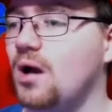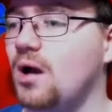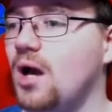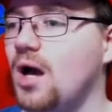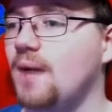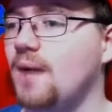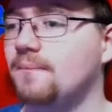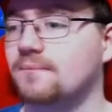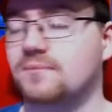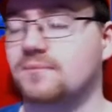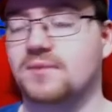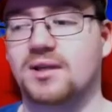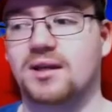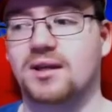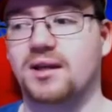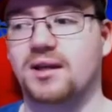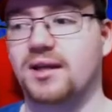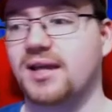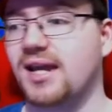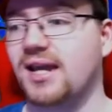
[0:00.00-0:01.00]
Oh!
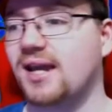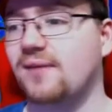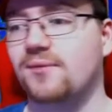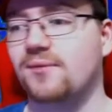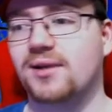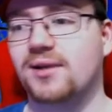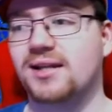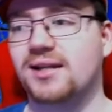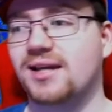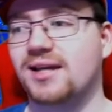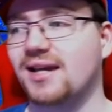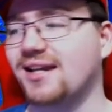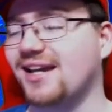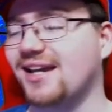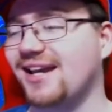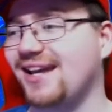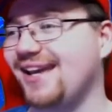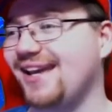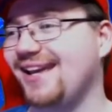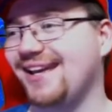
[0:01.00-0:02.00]
Okay, really?
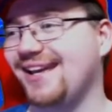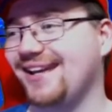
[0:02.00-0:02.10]
Okay.